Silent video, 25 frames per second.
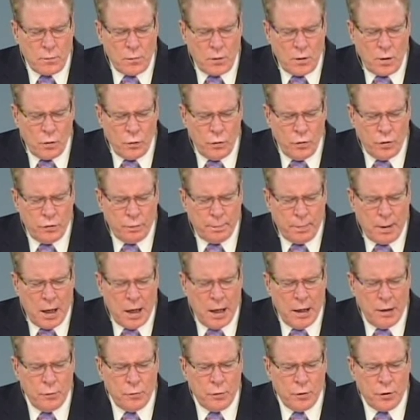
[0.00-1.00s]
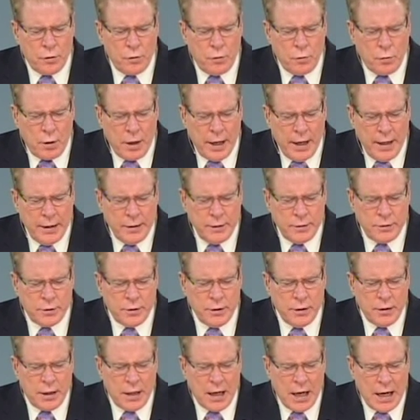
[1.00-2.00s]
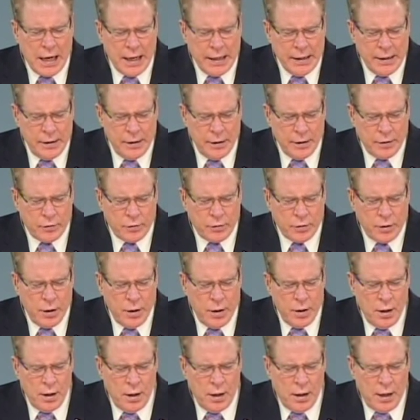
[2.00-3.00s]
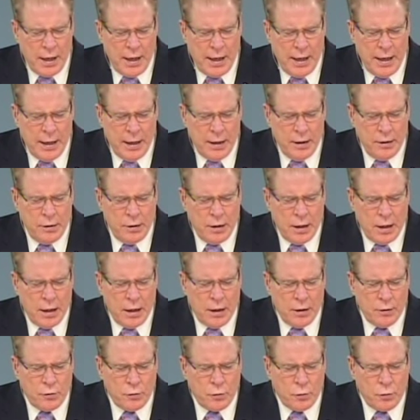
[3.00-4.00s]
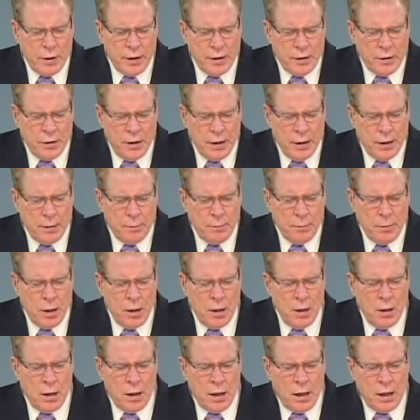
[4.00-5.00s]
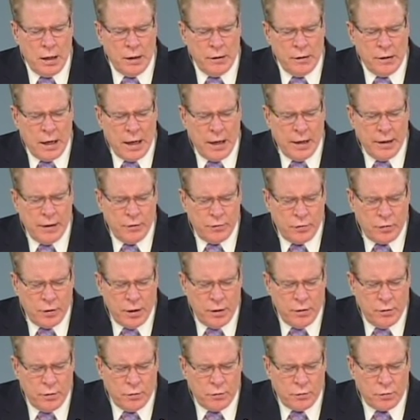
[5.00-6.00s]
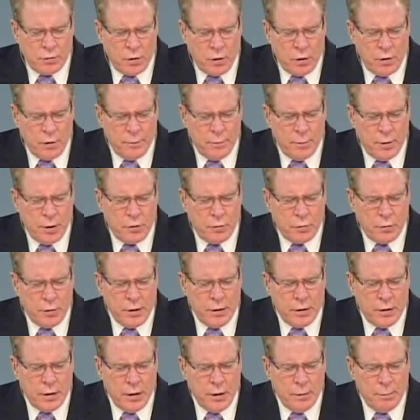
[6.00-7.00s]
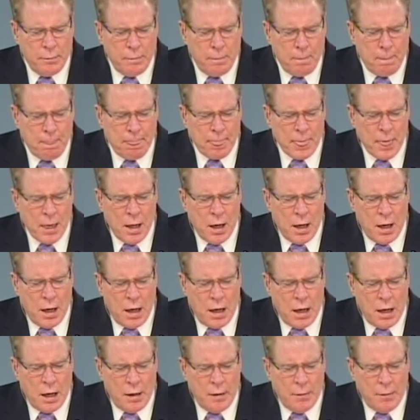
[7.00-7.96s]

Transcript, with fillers: respond with grace and kindness and uh, treat them uh, not as they deserve, but treat them Uh,